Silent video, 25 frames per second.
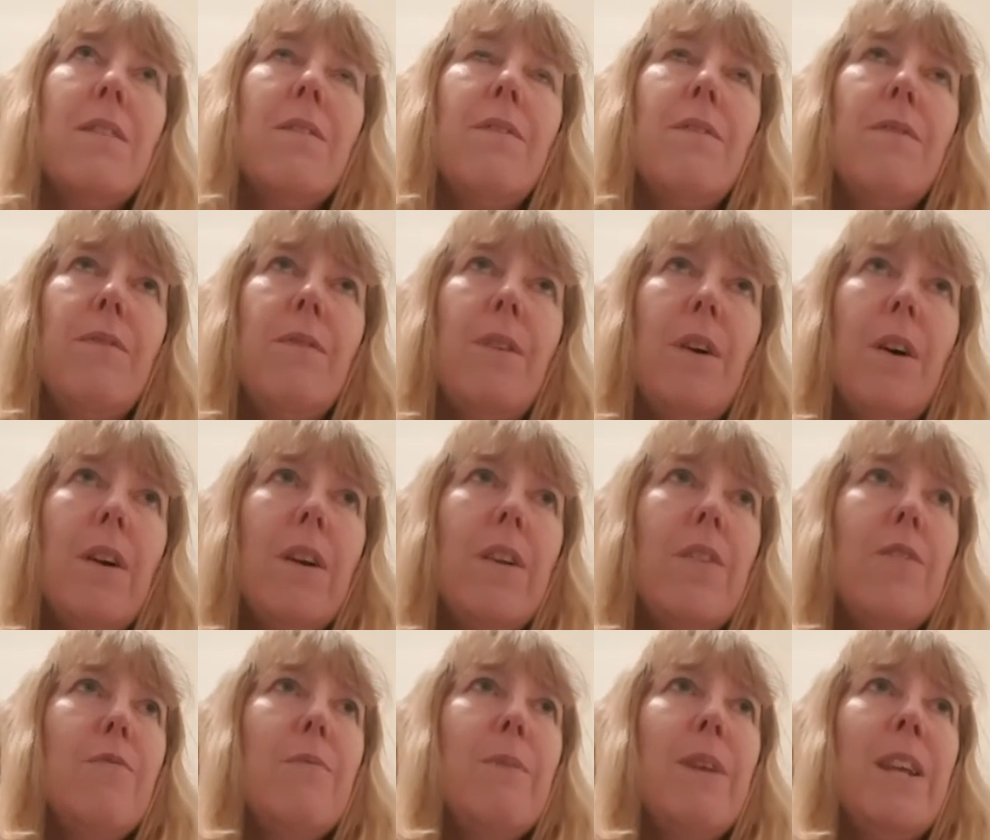
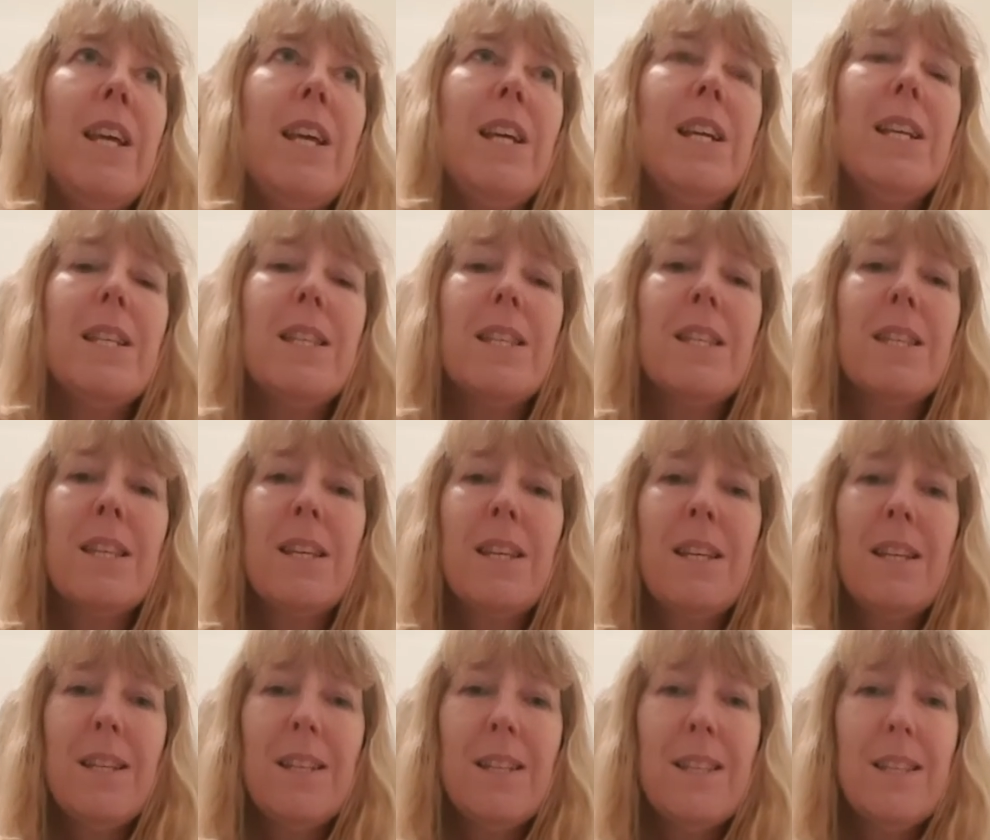5 minutes
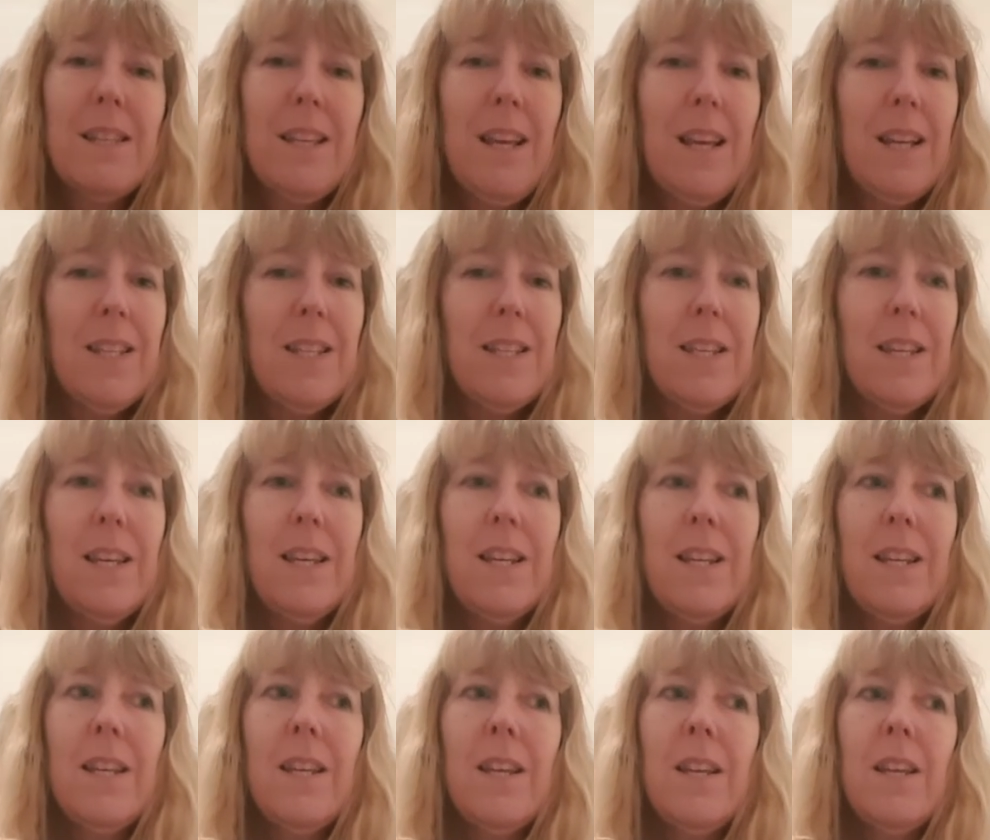sat
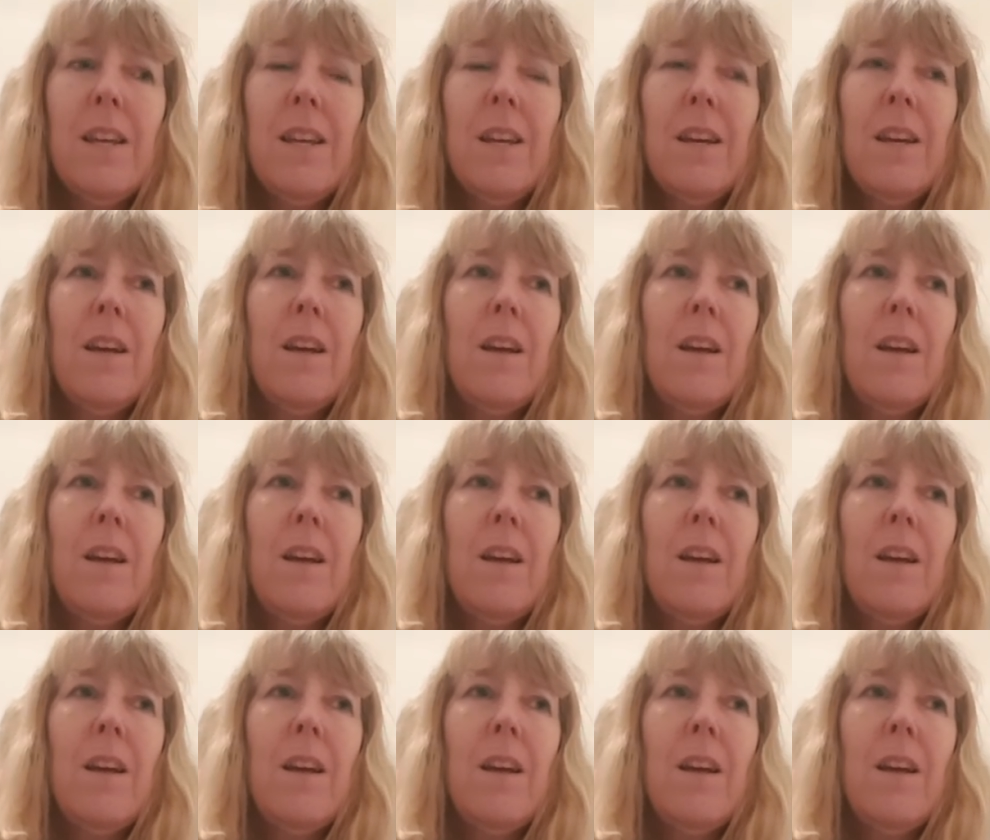in